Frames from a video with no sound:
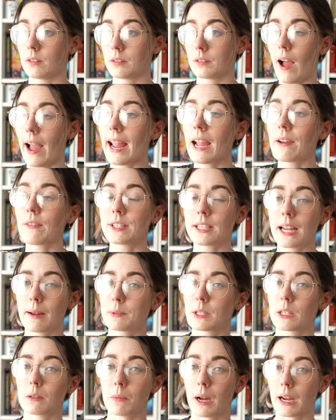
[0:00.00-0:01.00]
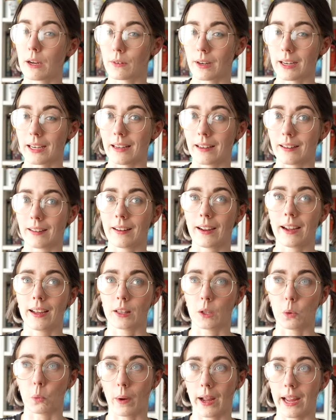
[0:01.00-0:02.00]
I have adapted my reading
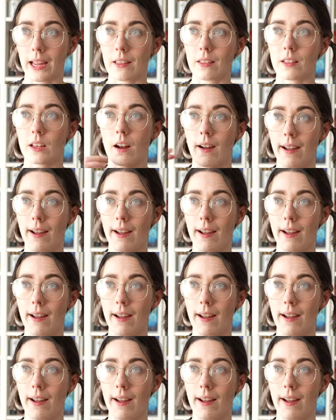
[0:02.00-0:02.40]
and the way that